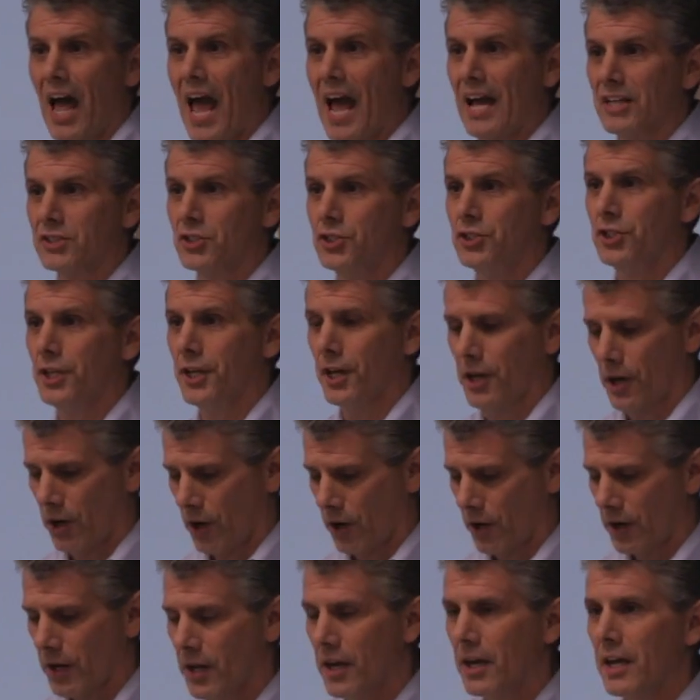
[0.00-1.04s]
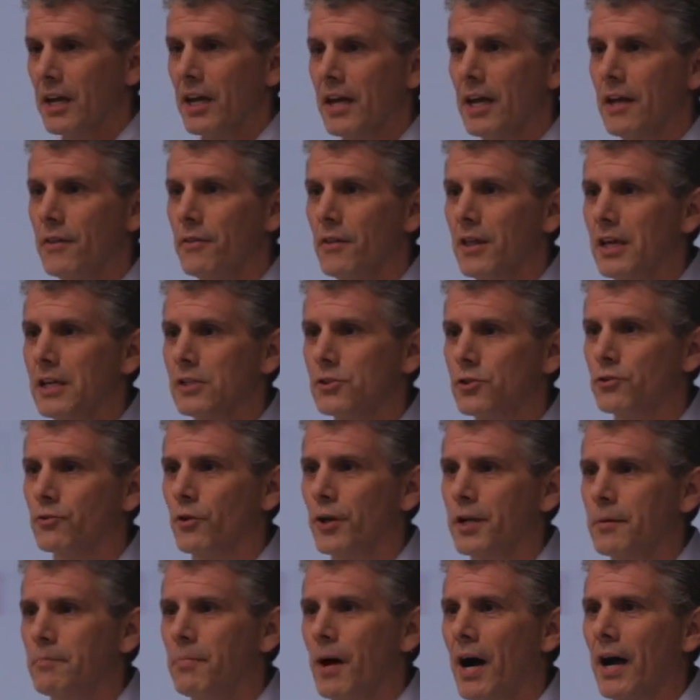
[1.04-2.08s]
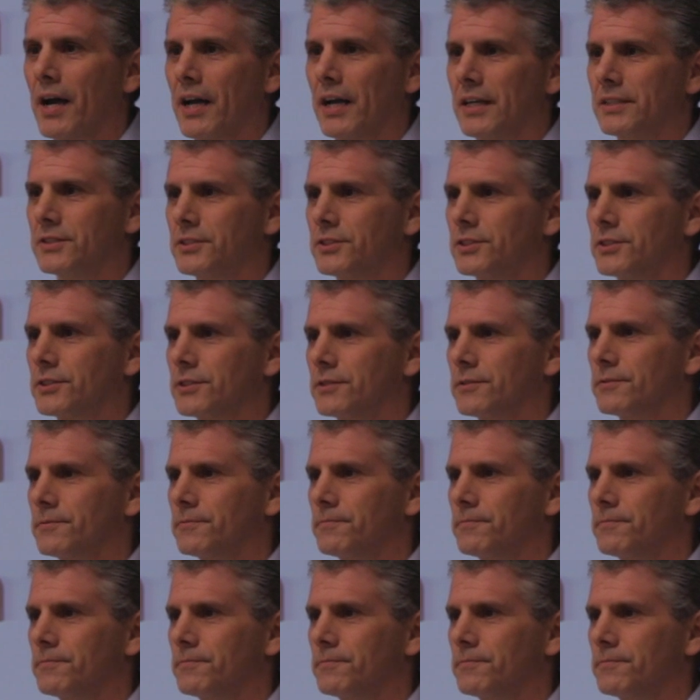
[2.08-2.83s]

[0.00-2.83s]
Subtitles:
last year in these three buckets.